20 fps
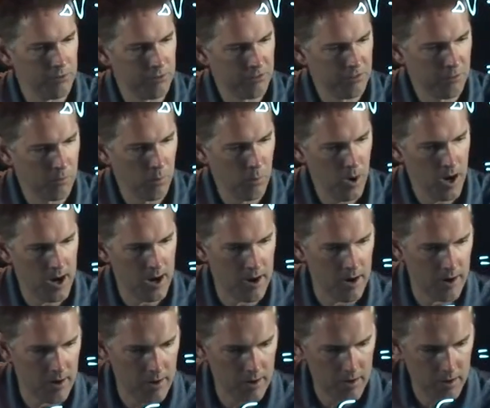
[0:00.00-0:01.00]

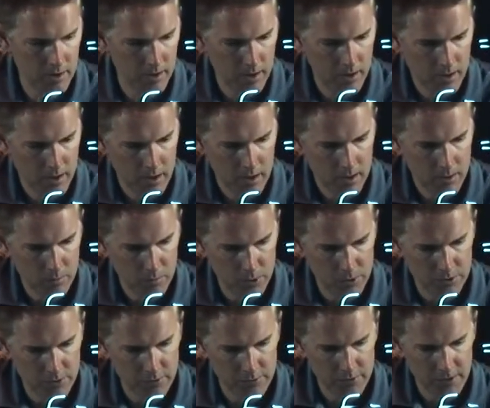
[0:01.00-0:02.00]
squared,
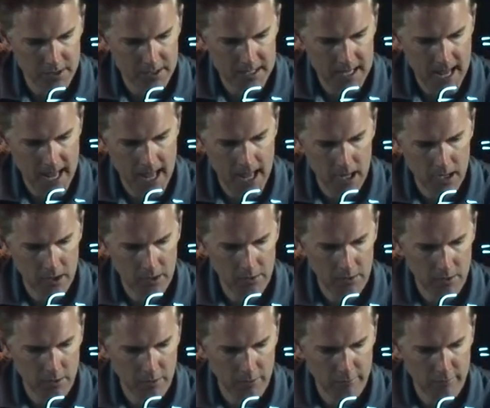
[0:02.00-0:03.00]
which is a 10
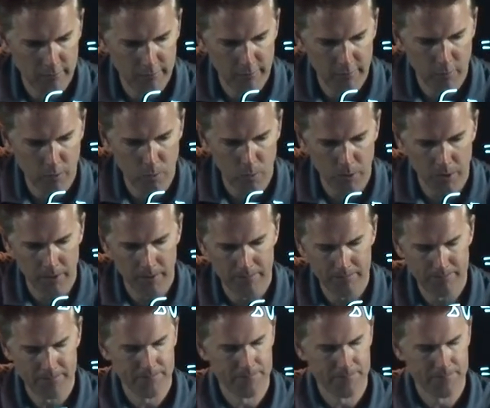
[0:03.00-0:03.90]
to the 4.